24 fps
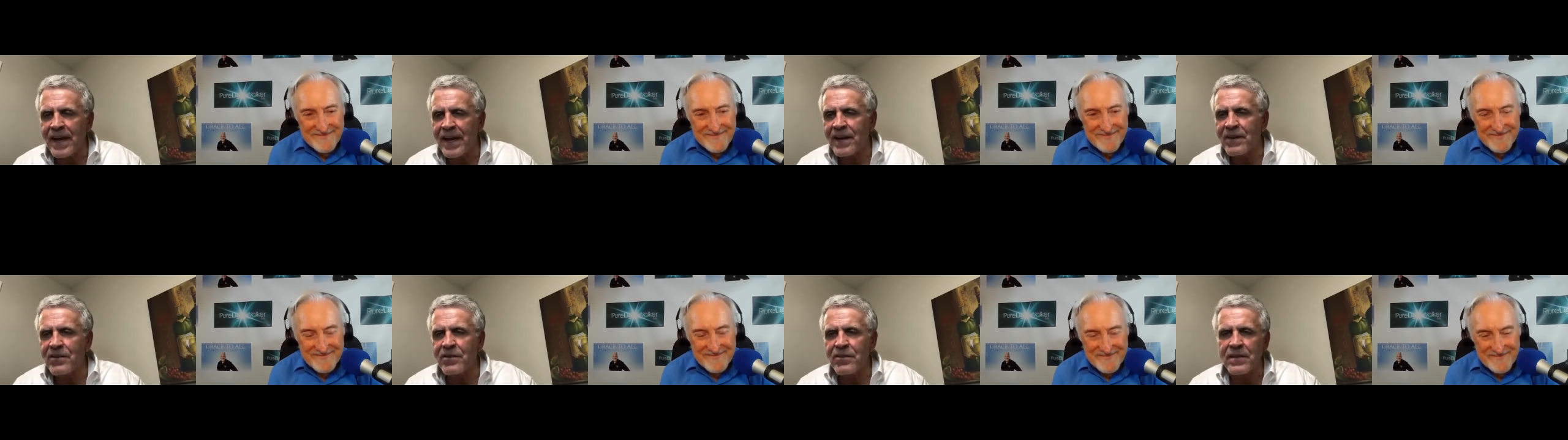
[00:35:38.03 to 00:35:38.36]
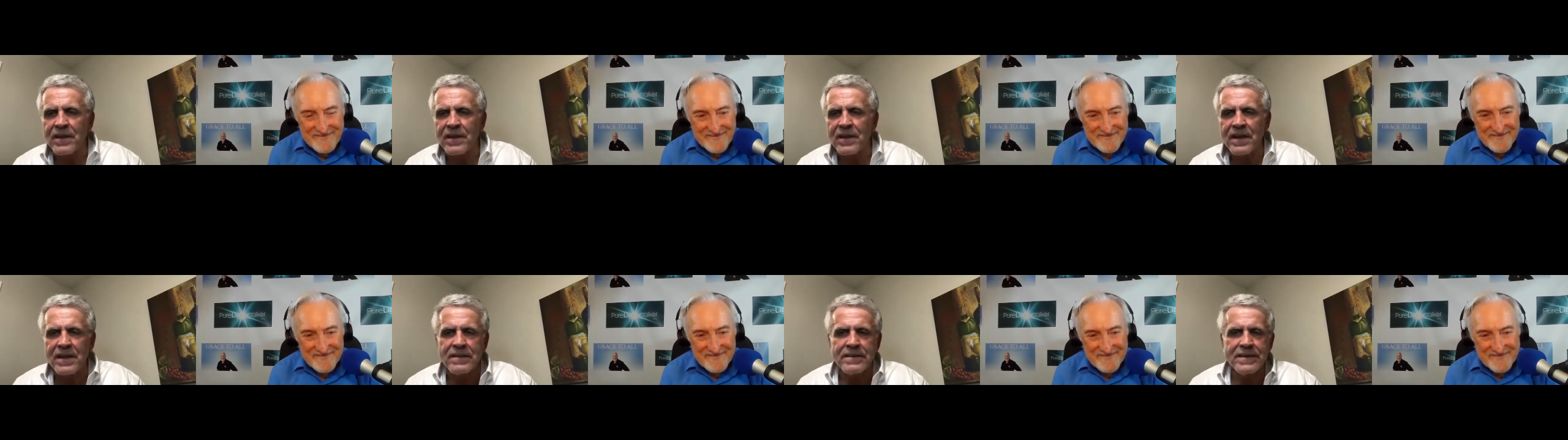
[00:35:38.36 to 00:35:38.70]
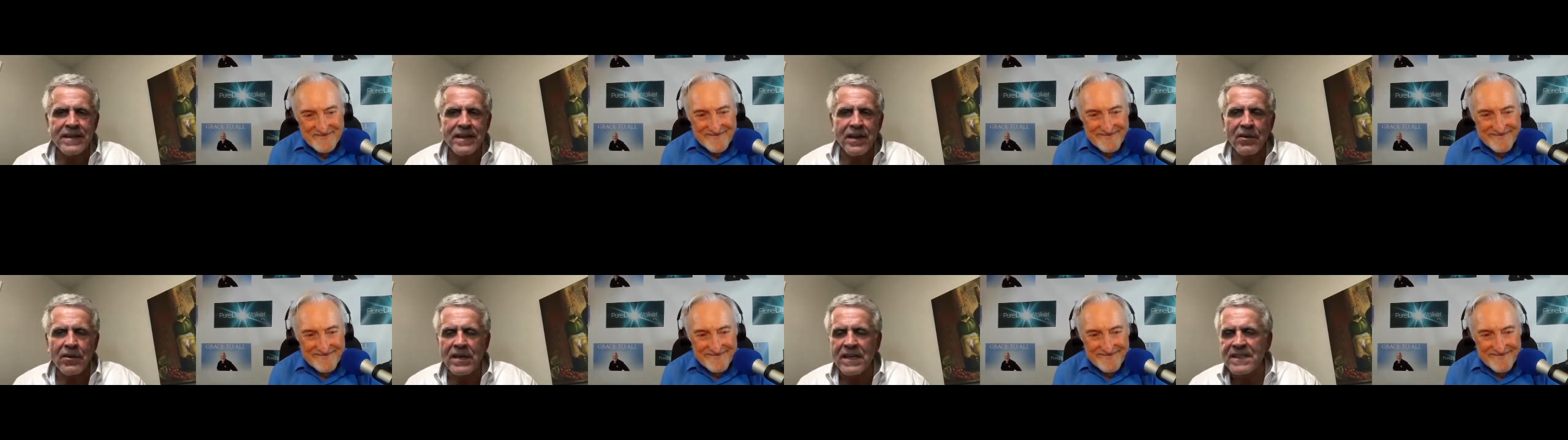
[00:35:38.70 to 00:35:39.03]
Speaker 1: or that, you know,
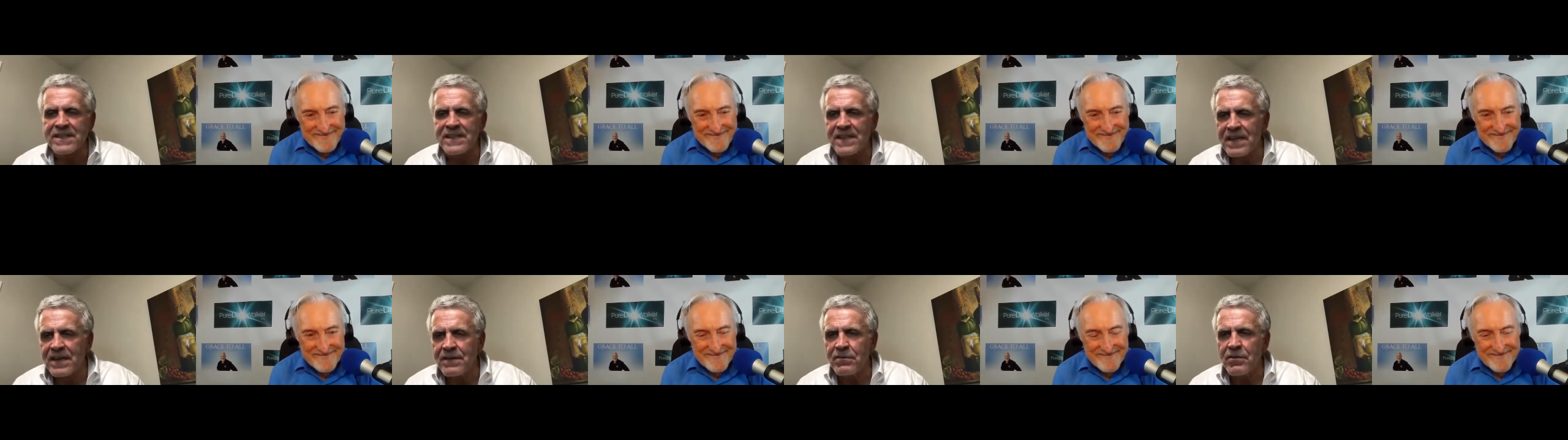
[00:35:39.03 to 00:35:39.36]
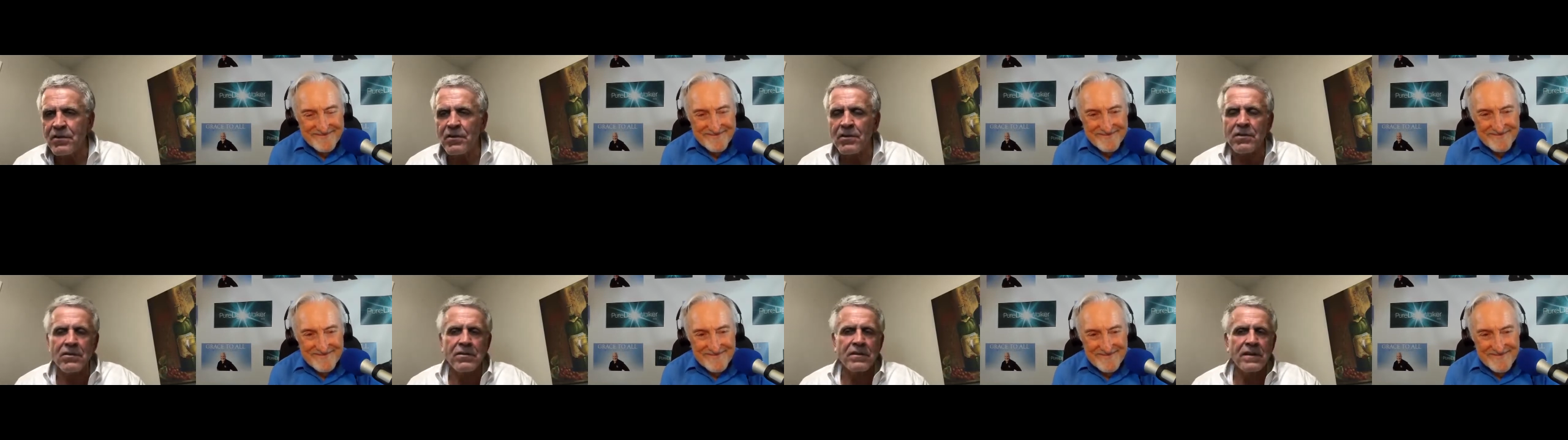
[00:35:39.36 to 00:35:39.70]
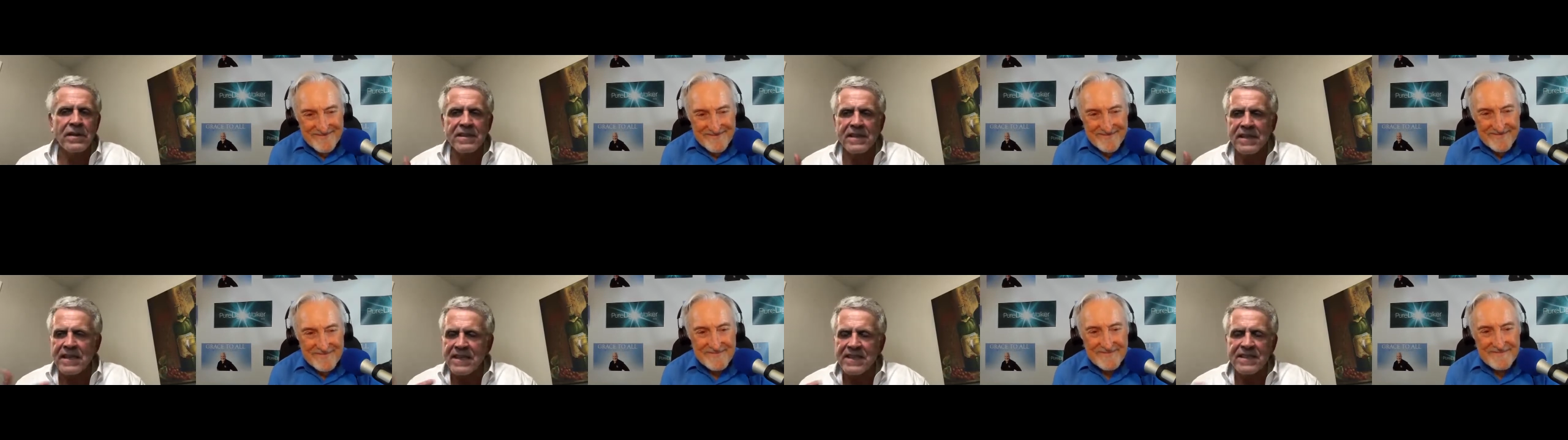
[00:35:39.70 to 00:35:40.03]
he's evil, or that
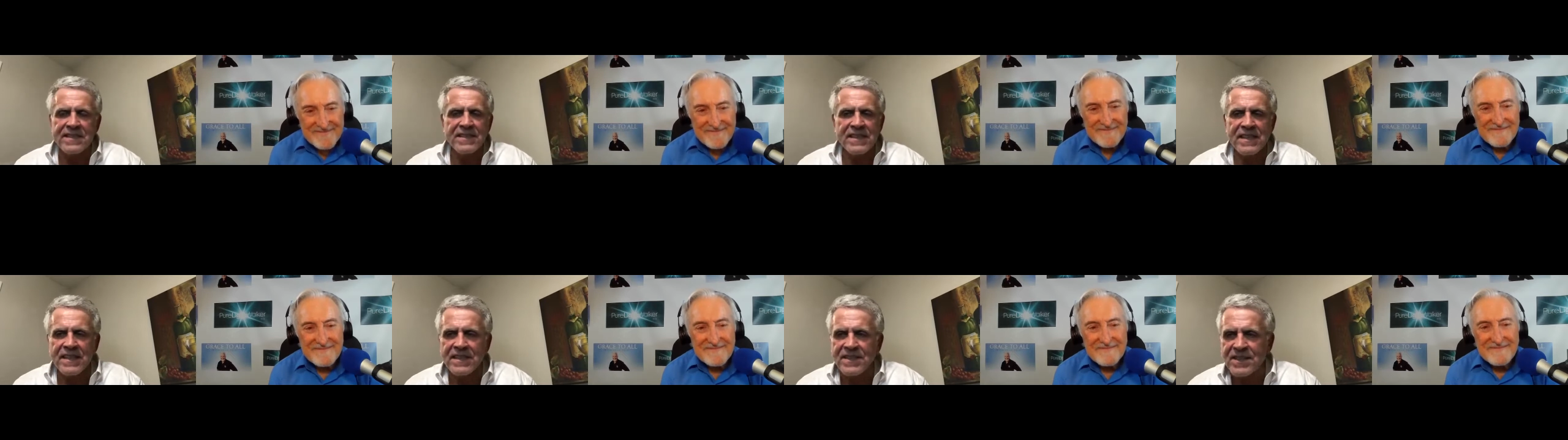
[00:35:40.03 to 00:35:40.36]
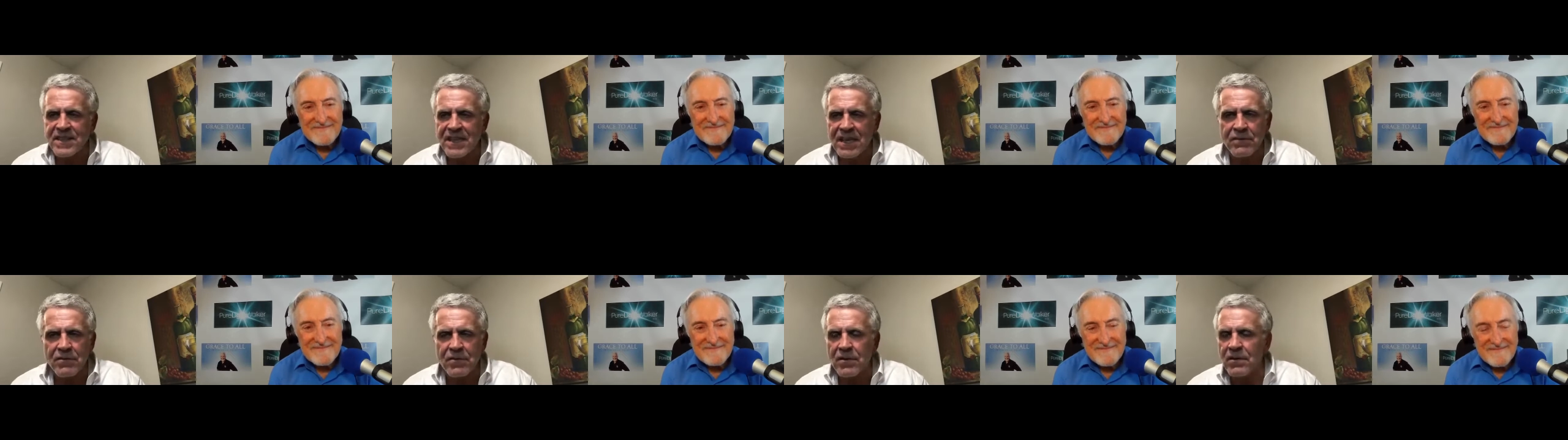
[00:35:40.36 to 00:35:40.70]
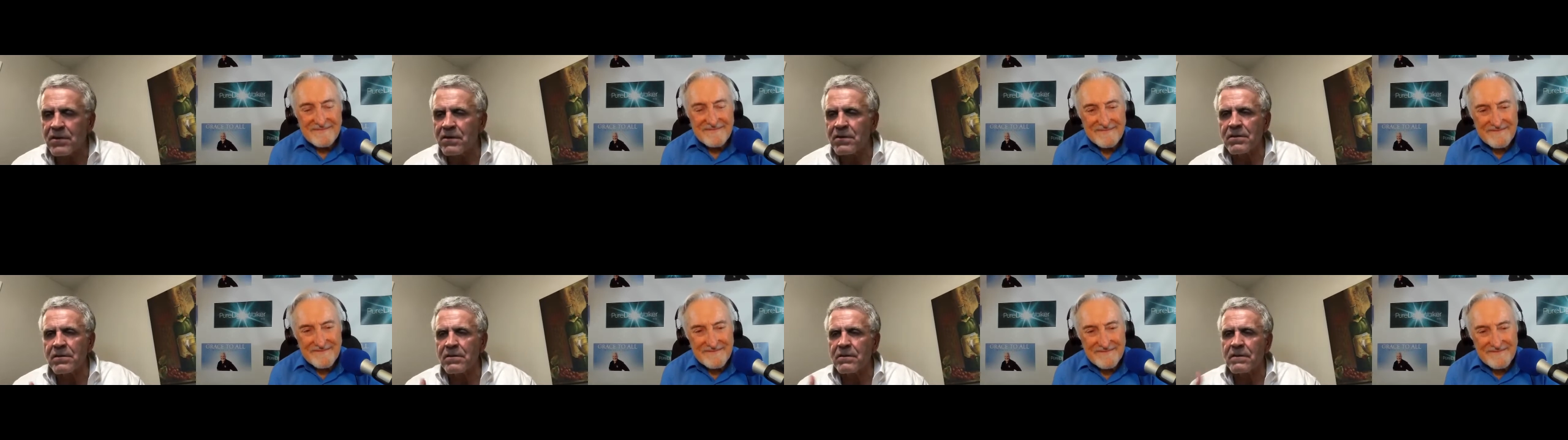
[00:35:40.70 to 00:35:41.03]
he sends evil
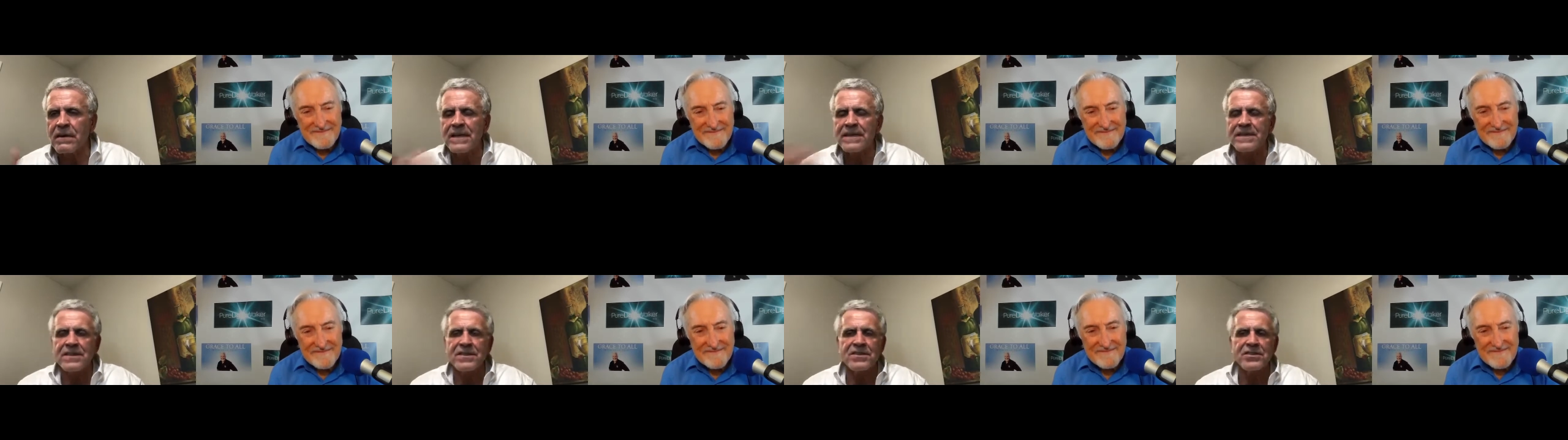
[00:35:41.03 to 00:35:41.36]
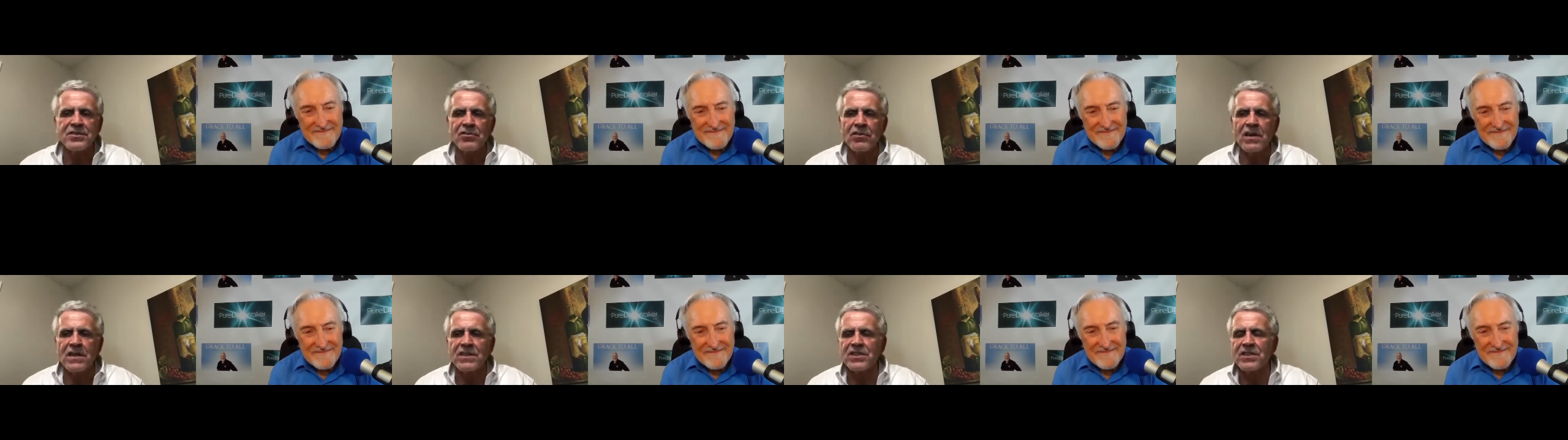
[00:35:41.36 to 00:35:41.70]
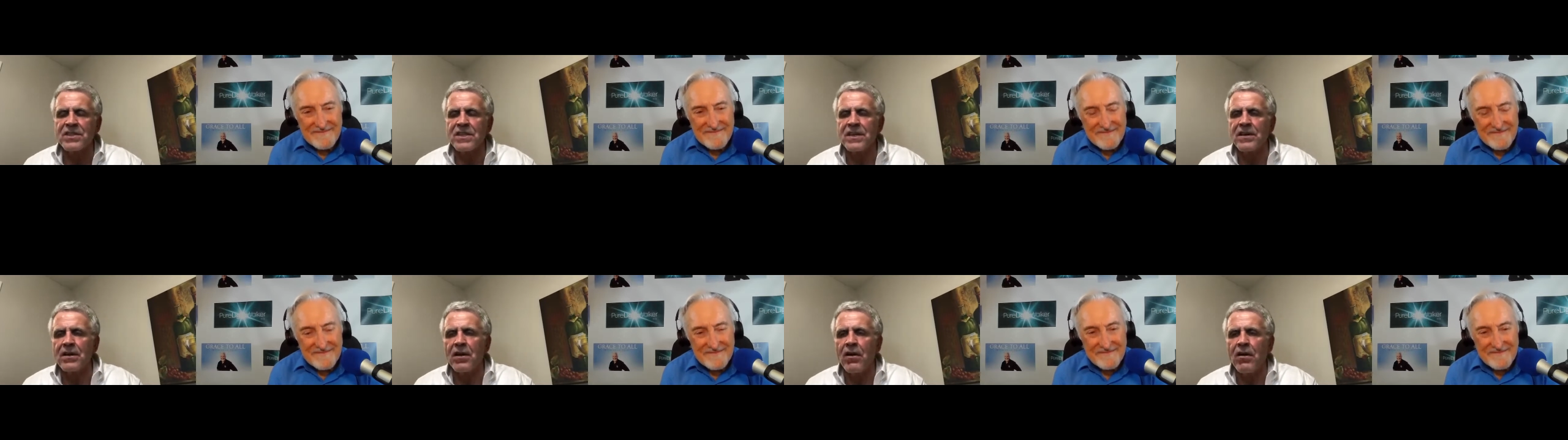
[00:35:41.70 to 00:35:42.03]
or and destruction
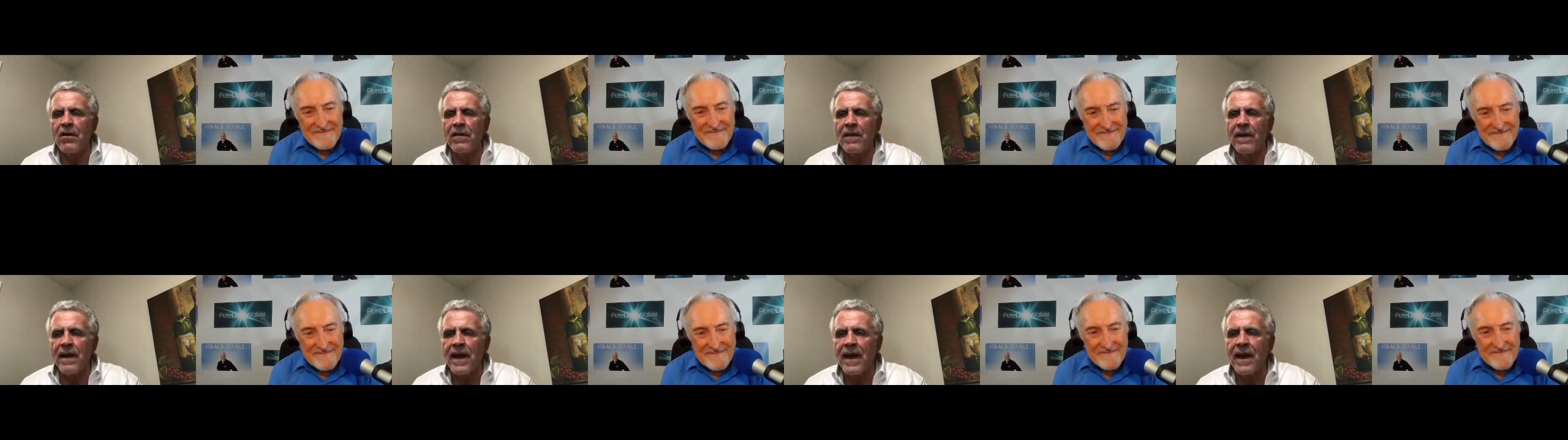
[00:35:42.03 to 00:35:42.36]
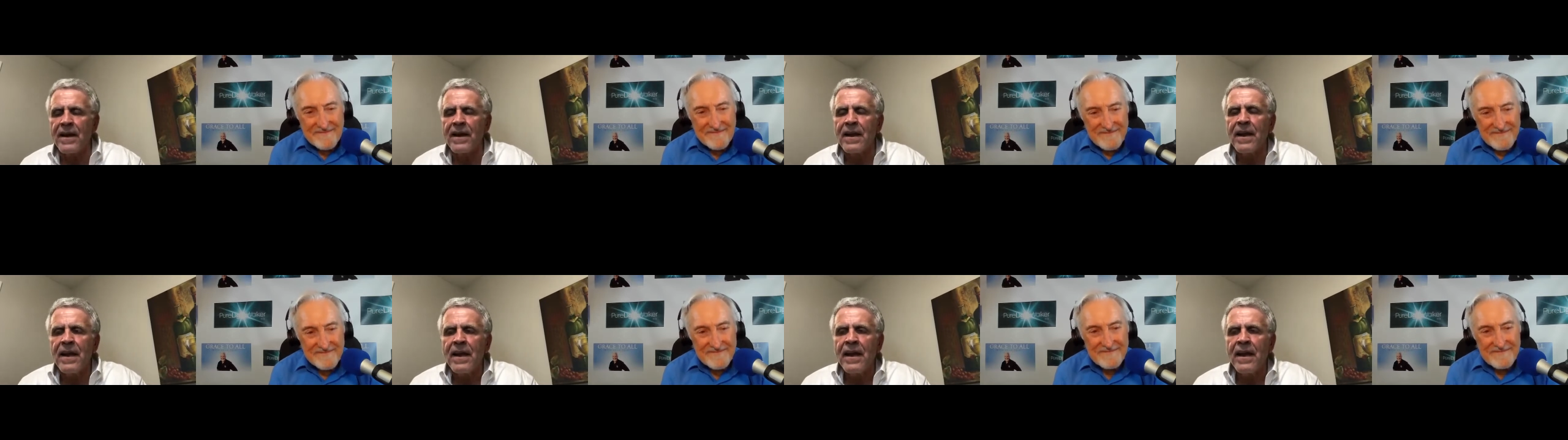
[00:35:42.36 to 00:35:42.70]
and all that.